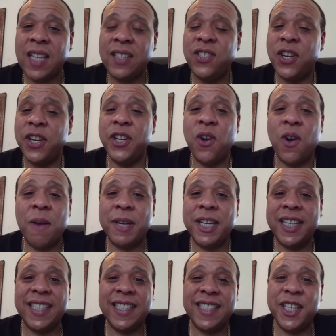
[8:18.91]
so you know I'm going
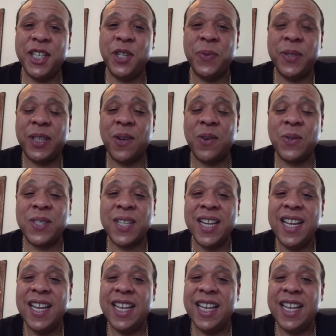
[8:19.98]
to continue with those,